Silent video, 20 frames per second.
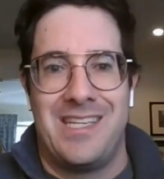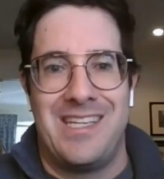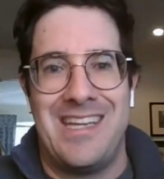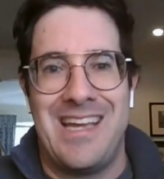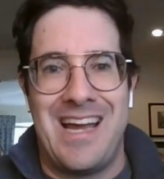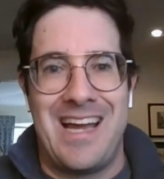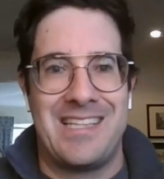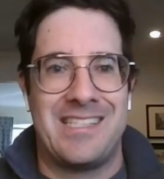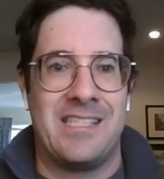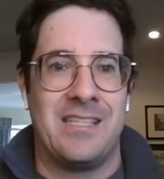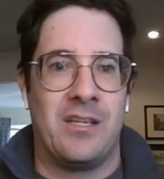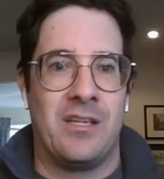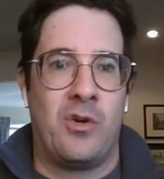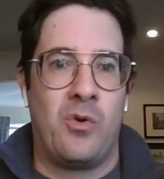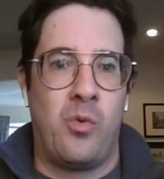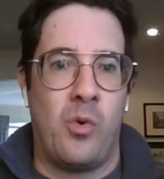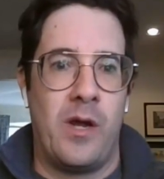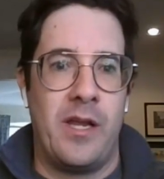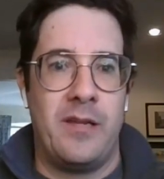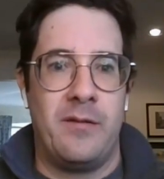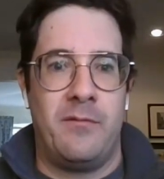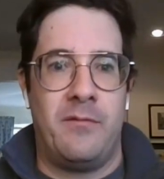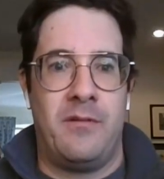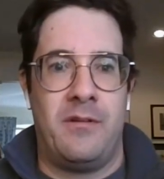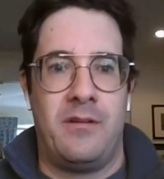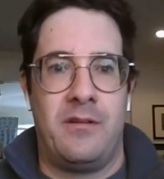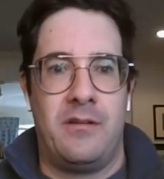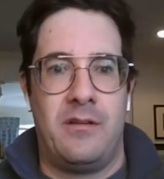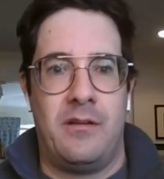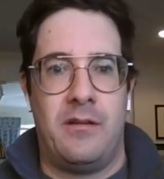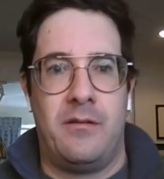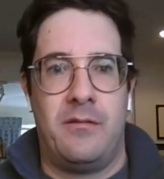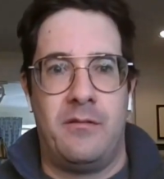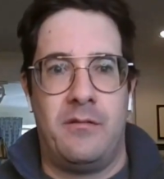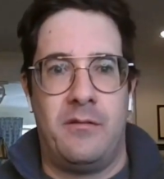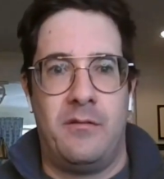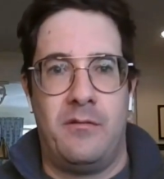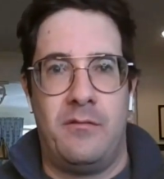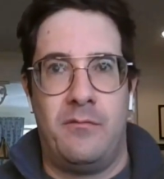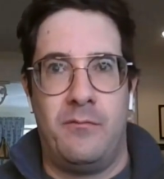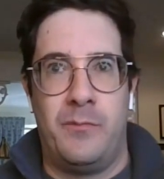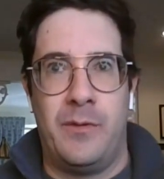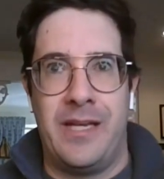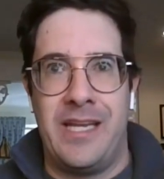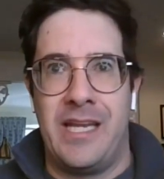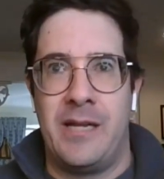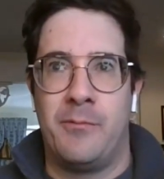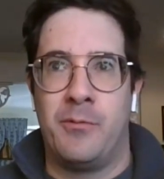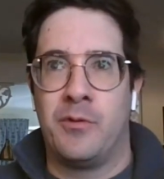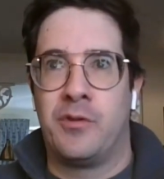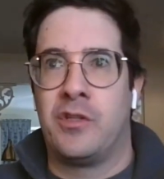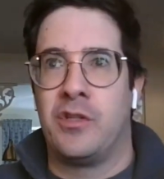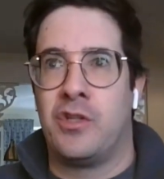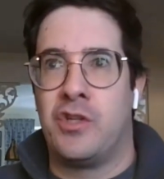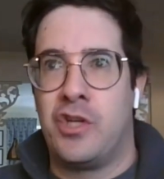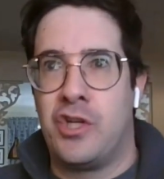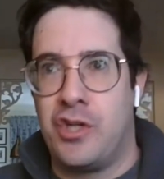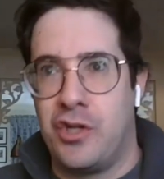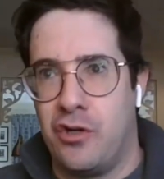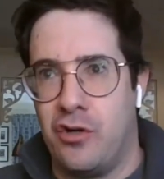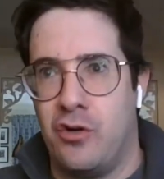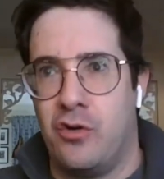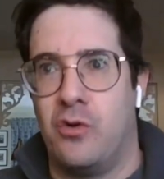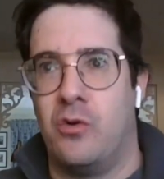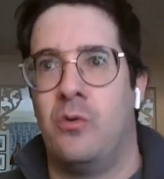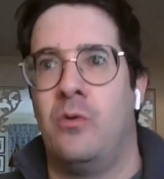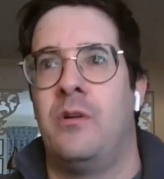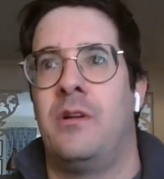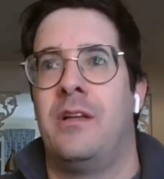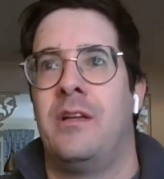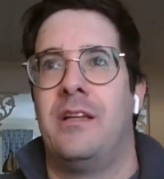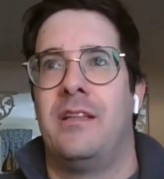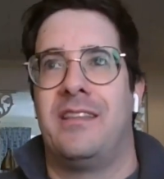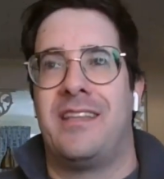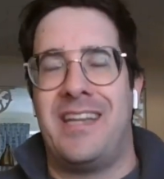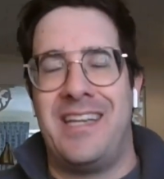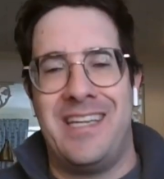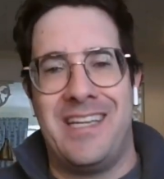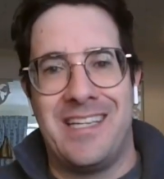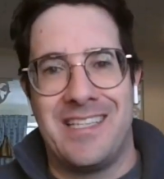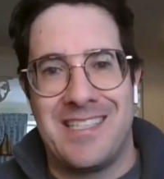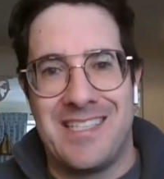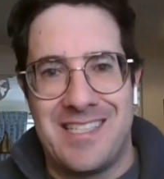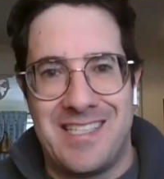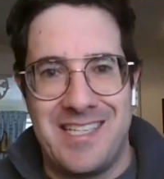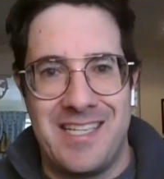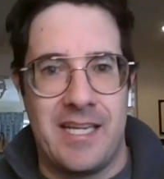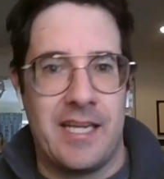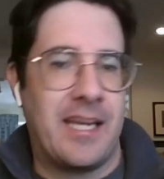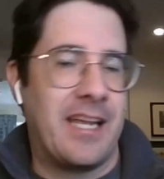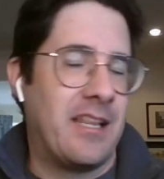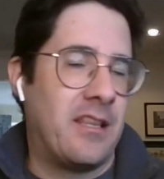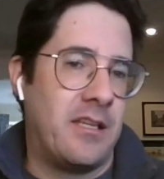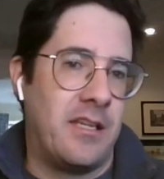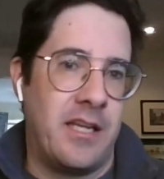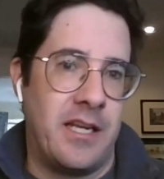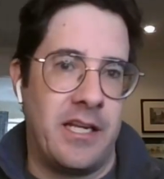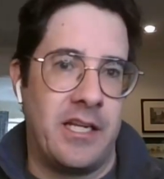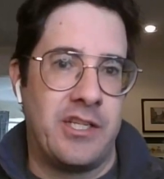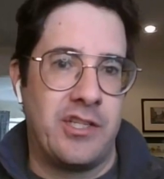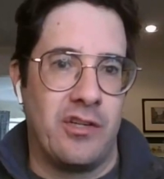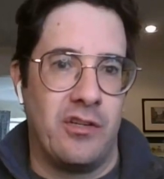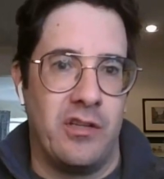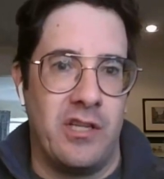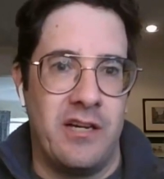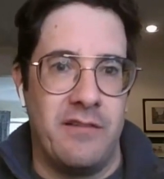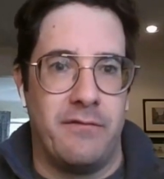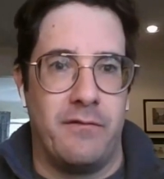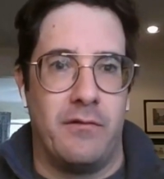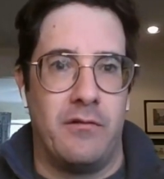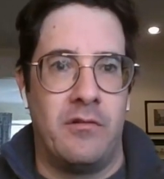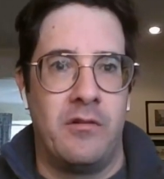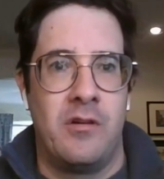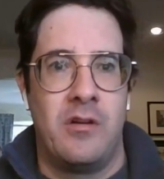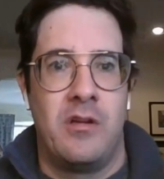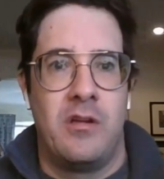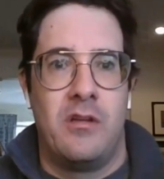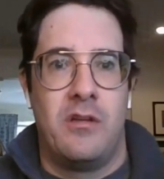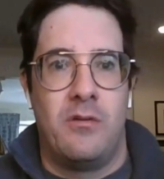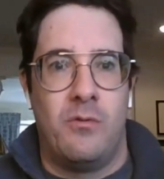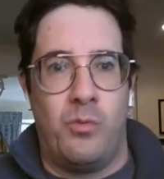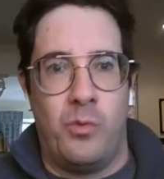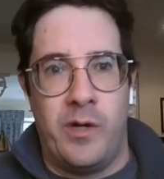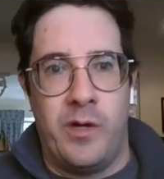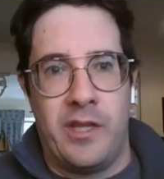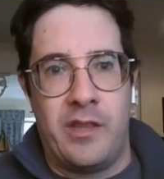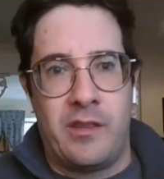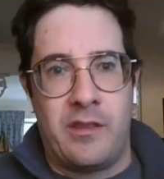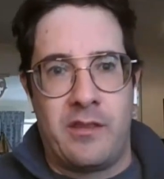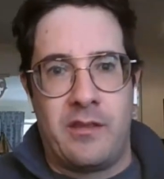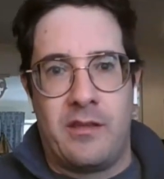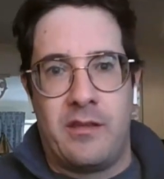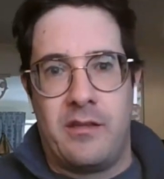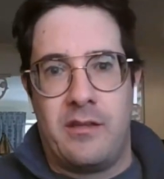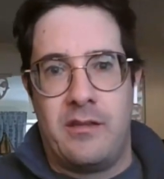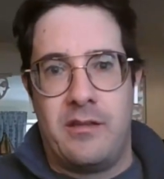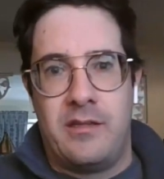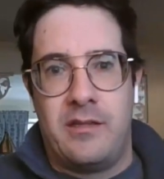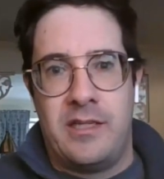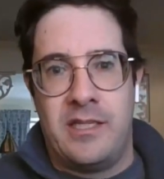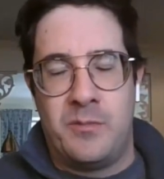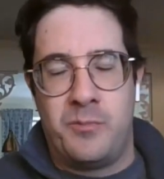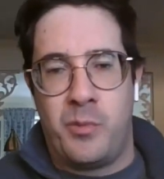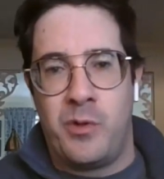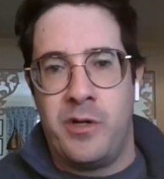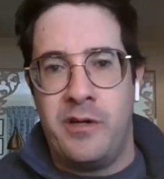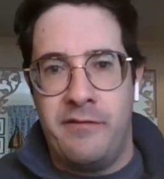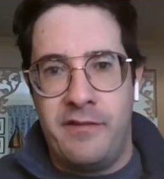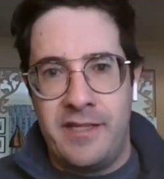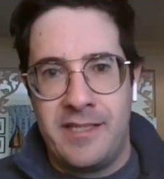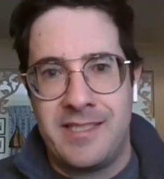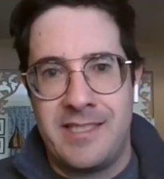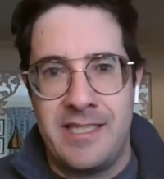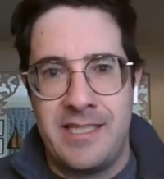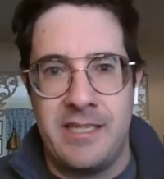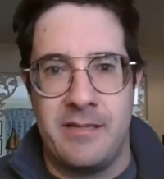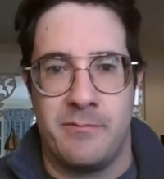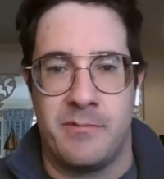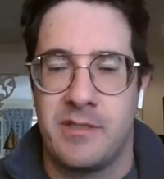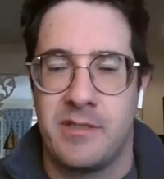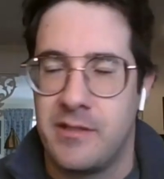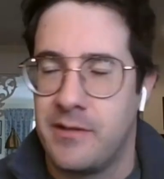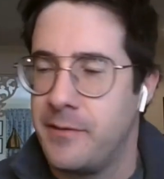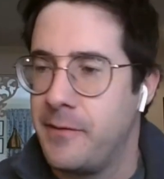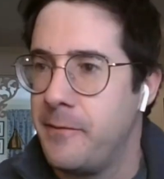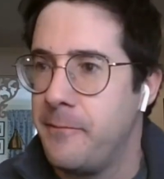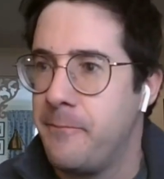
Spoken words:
He hasn't quite been able to show that he can stick at the NHL level with his previous teams.